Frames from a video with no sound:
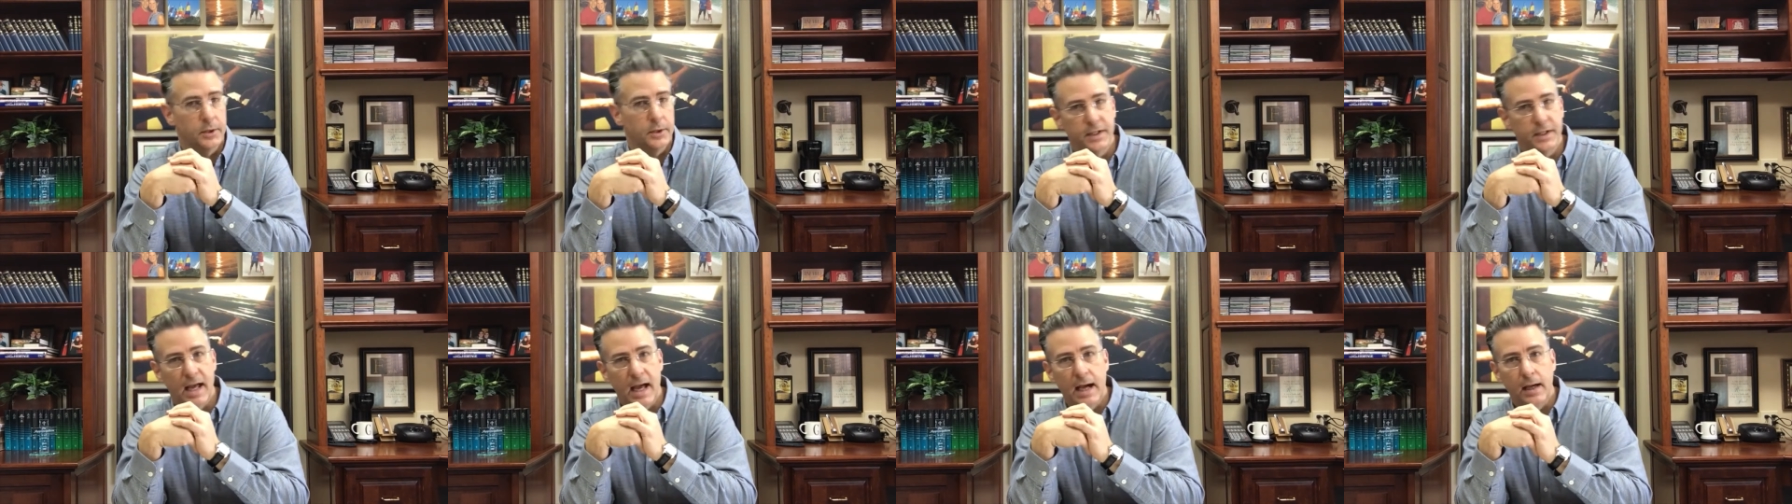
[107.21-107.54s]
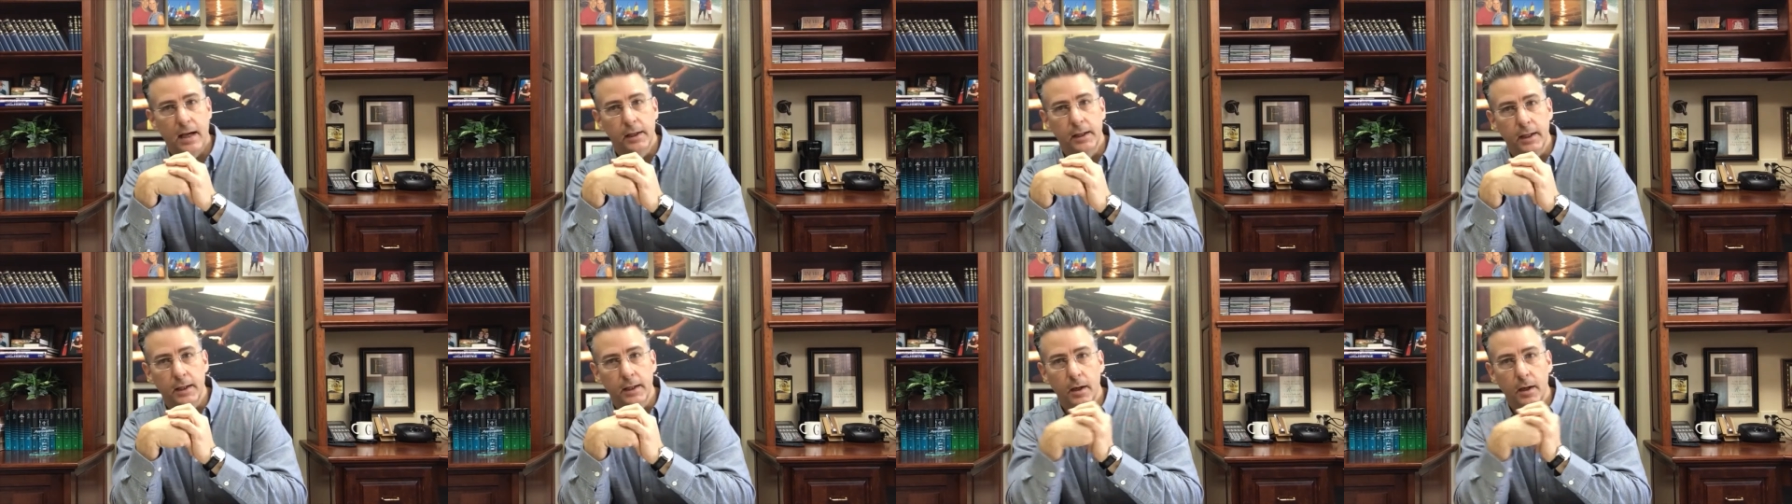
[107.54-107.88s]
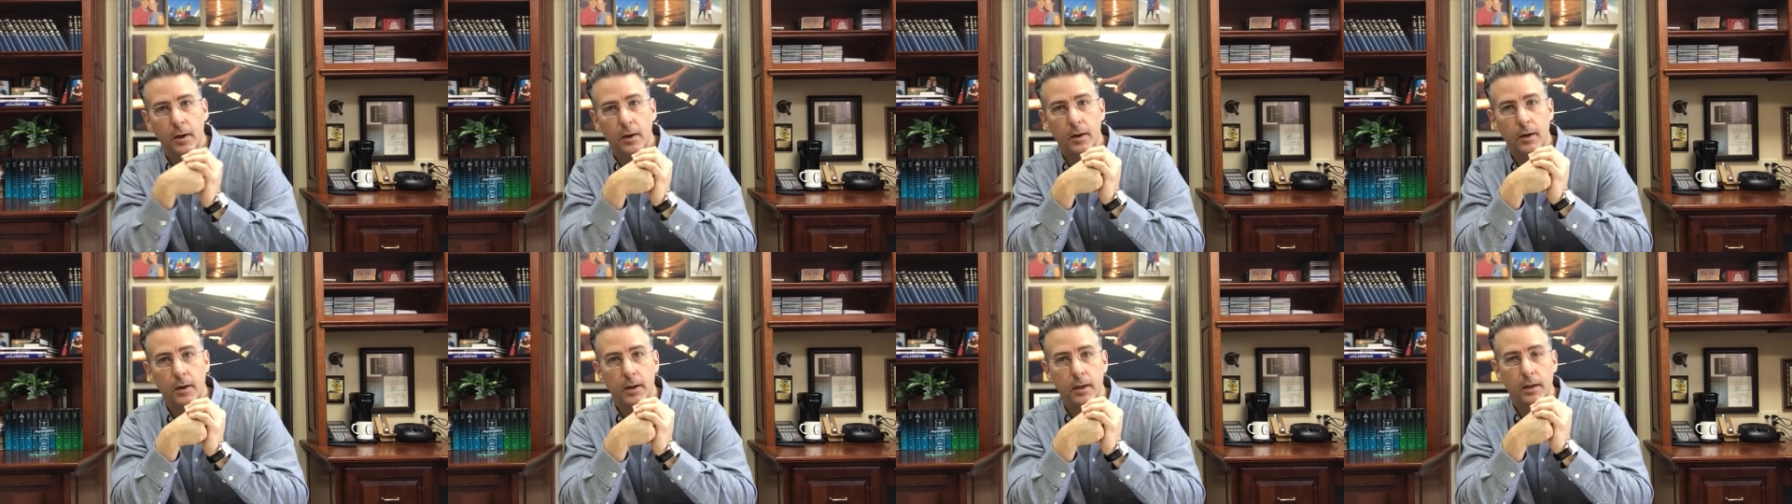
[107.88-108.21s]
doubting
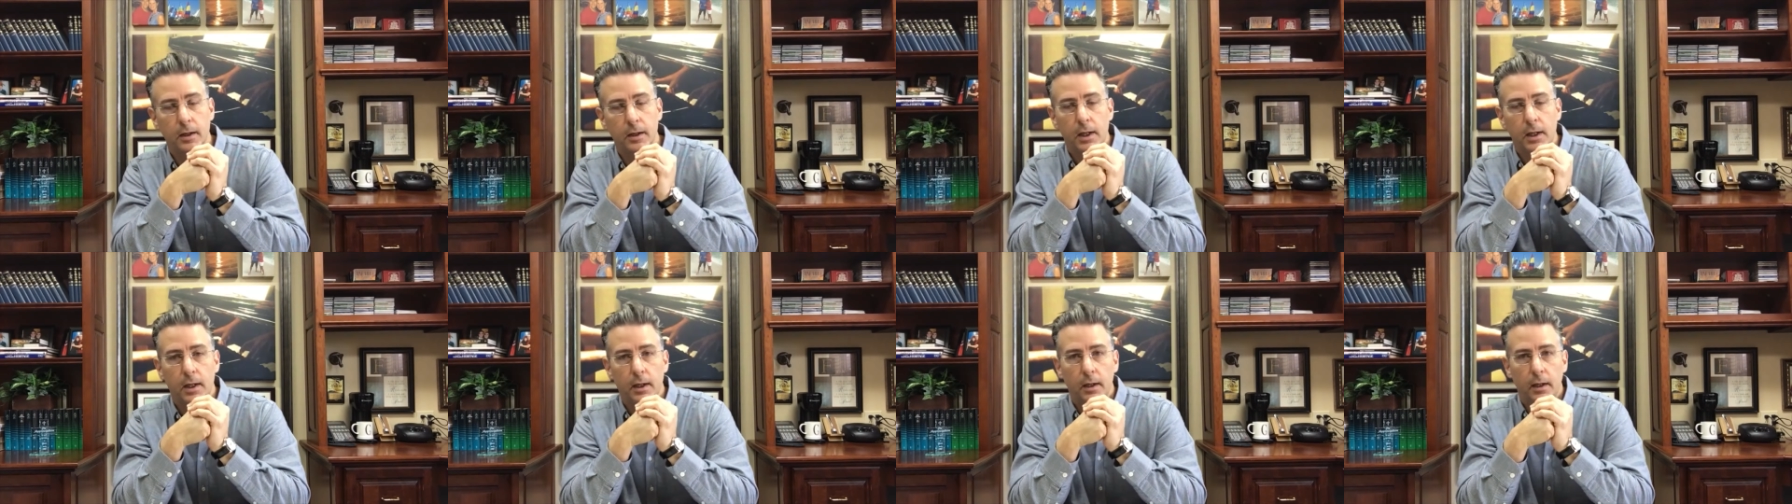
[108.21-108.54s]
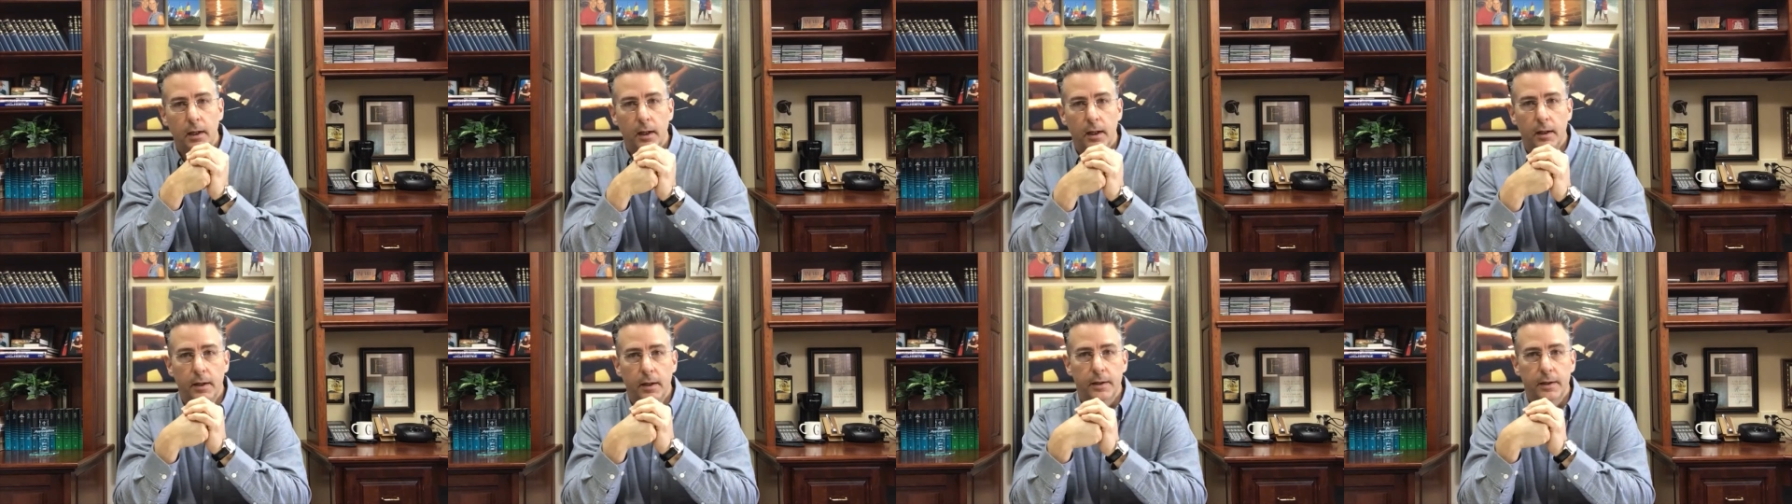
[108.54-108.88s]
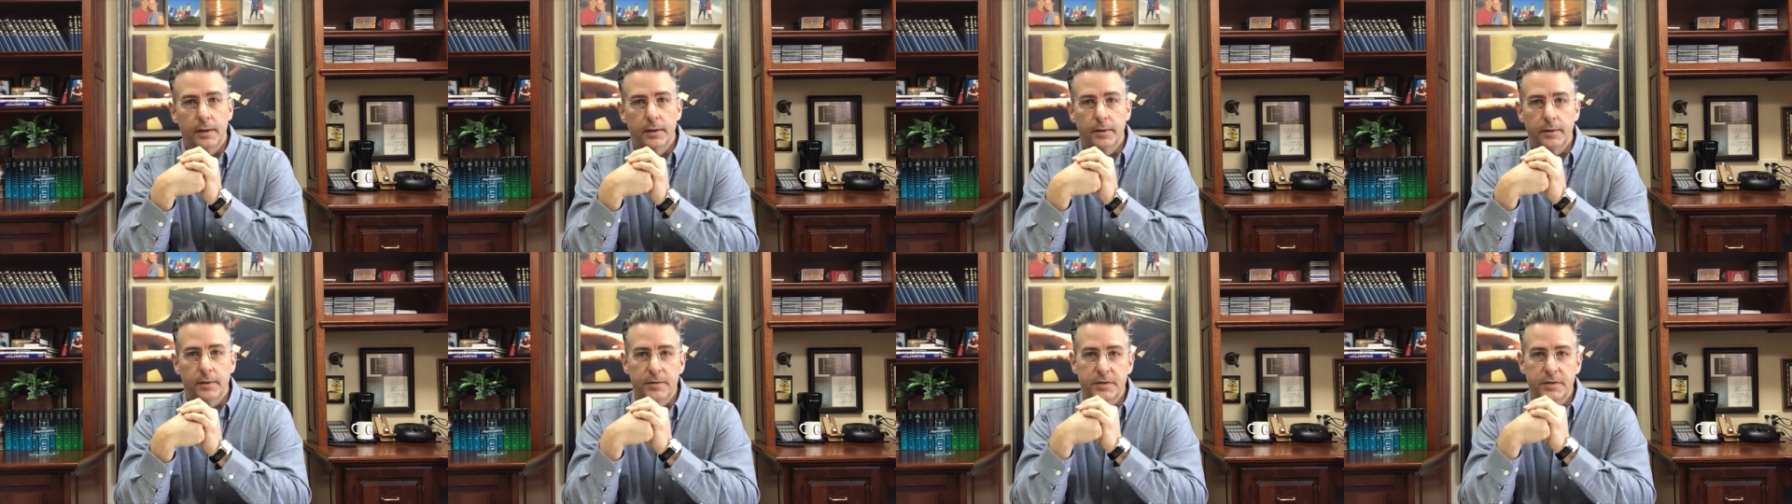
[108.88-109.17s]
are uh,